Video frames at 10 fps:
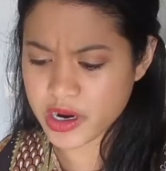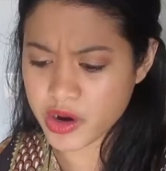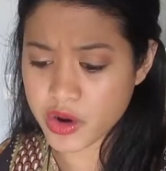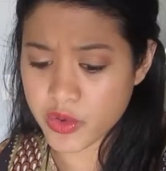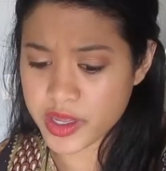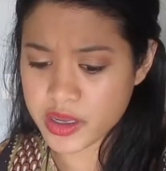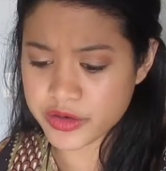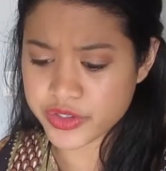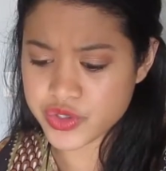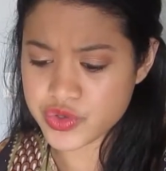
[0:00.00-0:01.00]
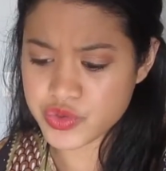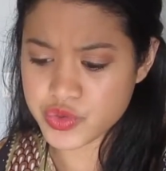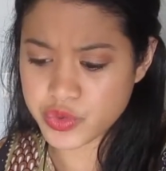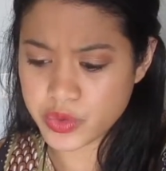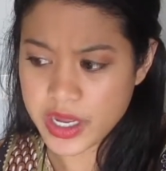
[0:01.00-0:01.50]
are going
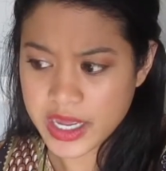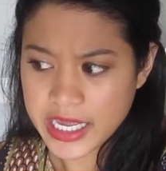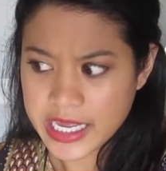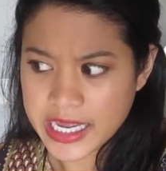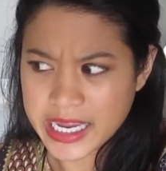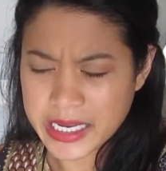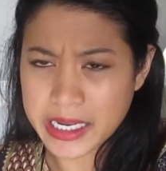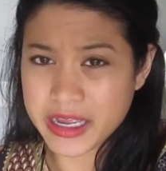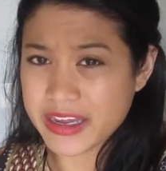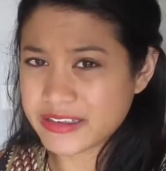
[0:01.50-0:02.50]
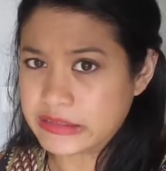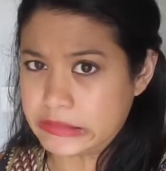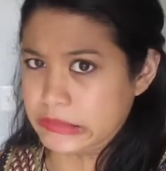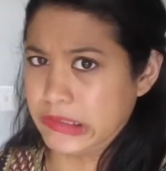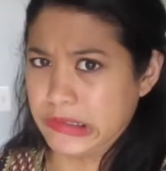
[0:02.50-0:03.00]
to a
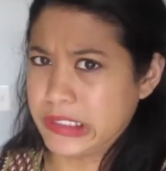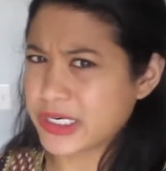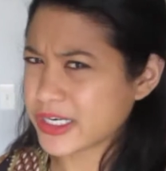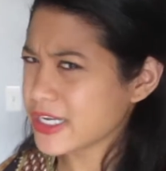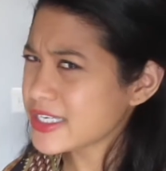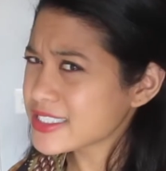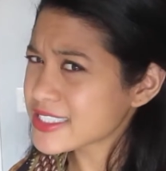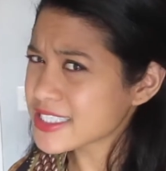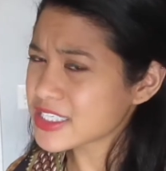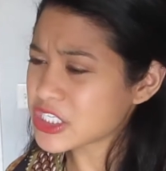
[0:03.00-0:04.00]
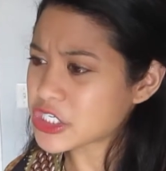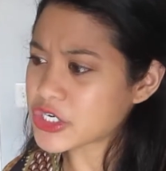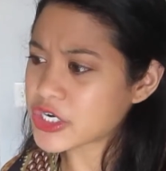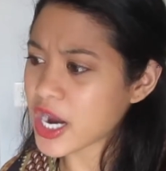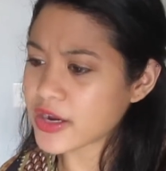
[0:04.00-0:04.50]
garden
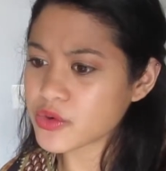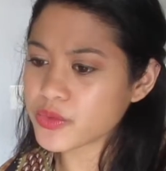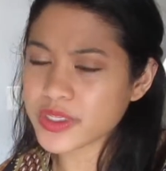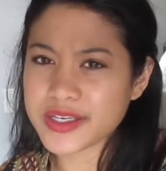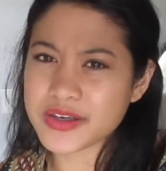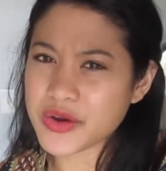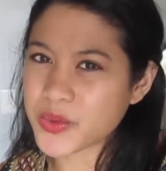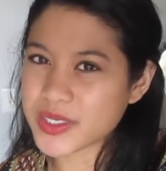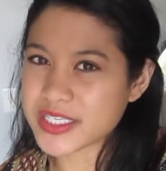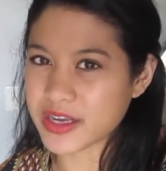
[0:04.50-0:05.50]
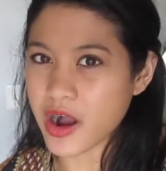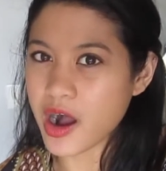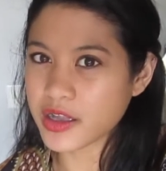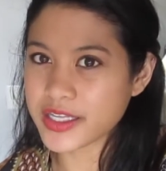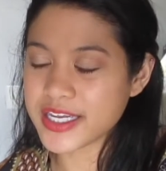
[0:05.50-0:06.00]
center. I don't really know what to
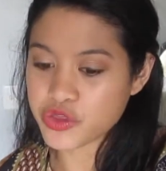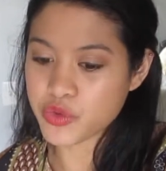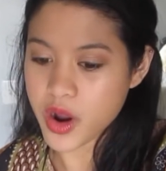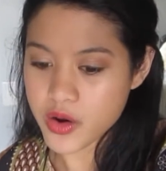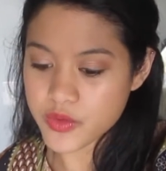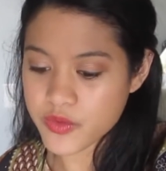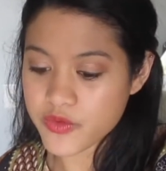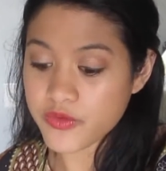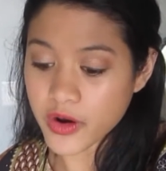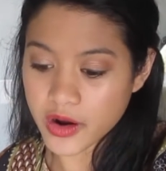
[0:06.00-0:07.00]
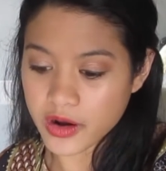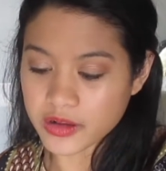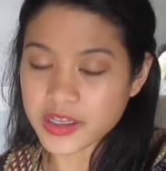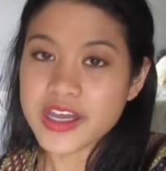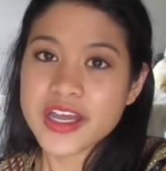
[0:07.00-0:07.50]
call it. Throughout
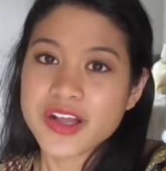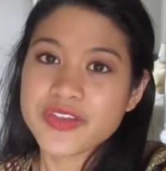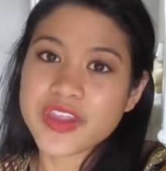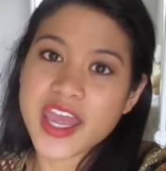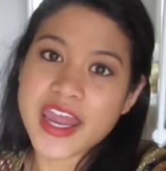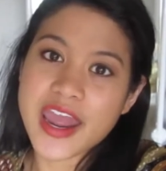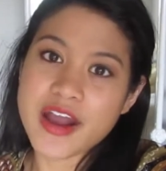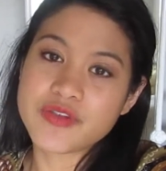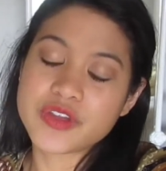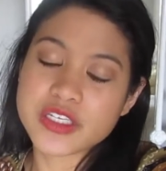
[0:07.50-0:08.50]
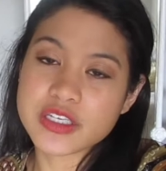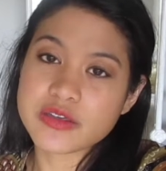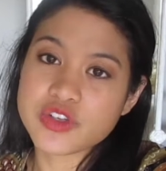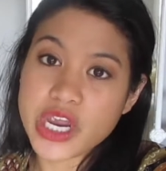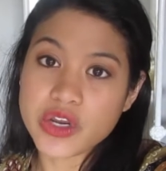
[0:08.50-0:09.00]
fall, they have this
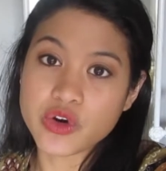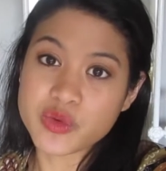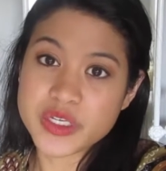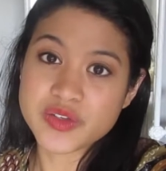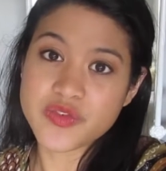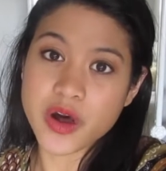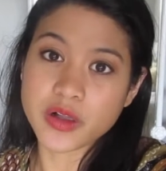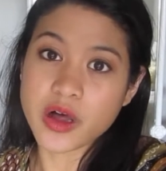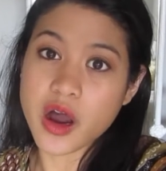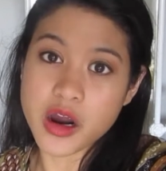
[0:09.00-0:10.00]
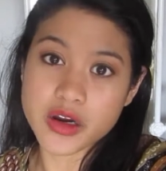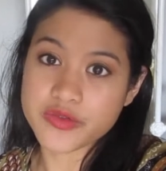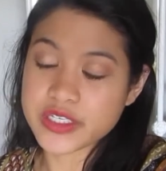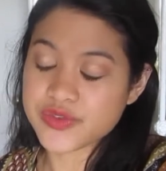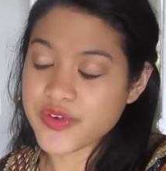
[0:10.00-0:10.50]
ginormous fall
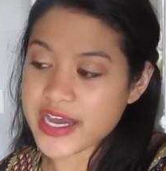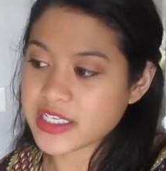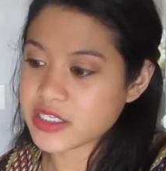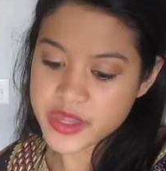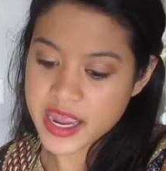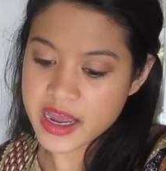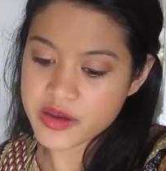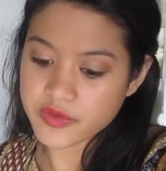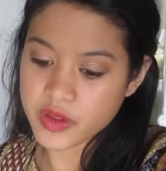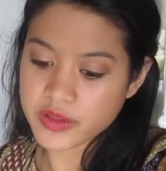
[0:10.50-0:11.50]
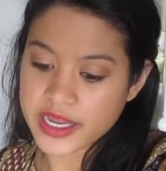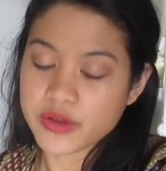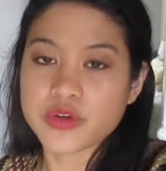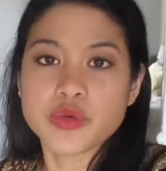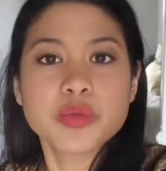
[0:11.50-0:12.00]
harvest fest. They have like
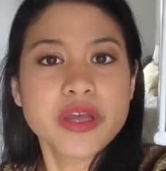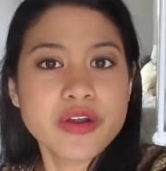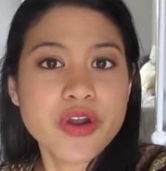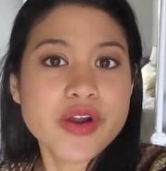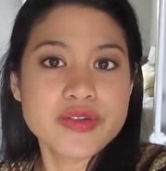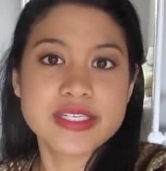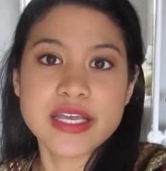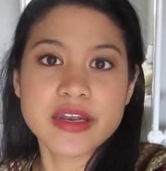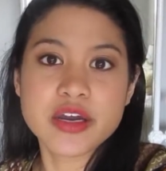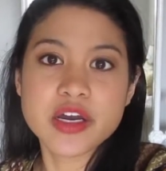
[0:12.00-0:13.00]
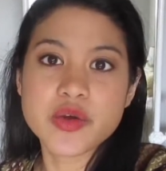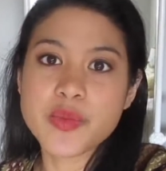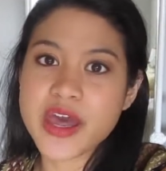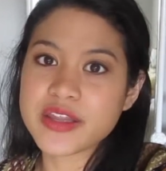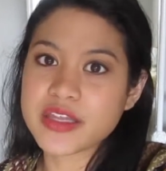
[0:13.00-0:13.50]
little playgrounds set up
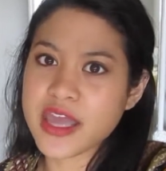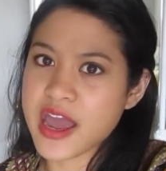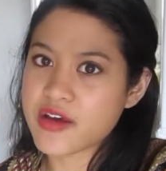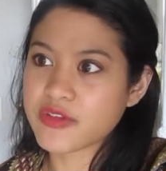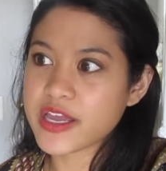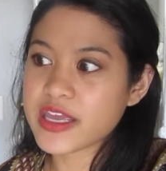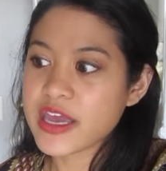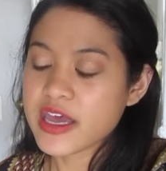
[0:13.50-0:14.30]
and then they have like